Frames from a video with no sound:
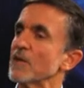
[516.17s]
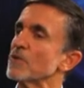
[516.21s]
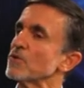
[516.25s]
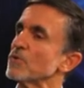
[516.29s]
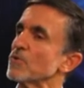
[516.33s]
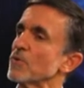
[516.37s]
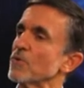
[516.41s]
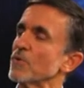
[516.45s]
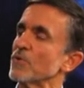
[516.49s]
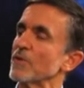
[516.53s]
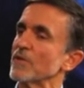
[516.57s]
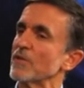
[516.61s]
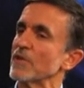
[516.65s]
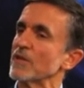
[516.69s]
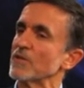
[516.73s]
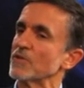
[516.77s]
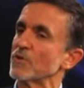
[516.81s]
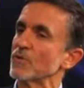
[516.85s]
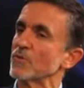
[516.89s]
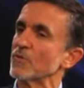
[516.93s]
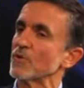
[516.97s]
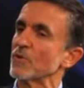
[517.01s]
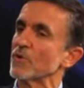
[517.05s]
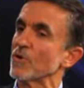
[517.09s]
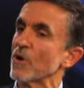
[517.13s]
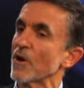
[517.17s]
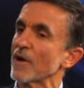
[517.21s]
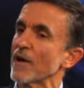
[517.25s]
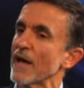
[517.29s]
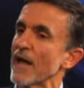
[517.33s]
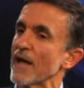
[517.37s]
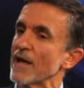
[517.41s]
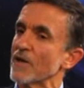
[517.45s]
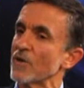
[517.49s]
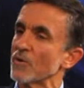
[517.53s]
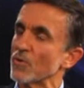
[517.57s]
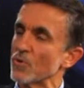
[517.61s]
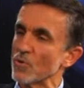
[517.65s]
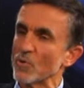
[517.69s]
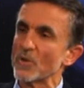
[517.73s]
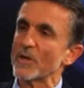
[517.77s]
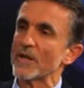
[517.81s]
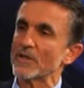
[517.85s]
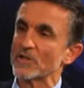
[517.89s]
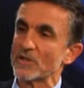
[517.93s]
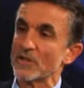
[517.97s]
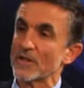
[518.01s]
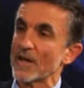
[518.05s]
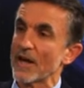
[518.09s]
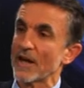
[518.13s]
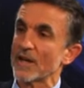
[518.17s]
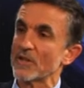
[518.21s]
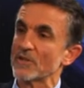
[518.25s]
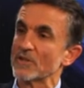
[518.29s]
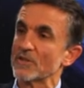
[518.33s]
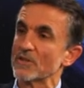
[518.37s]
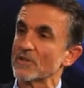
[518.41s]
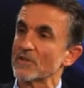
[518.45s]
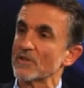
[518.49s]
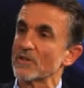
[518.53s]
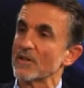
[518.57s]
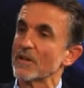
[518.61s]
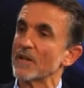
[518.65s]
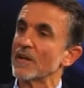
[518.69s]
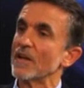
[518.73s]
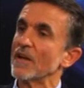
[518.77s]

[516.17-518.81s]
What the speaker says: sure that their children got a good education,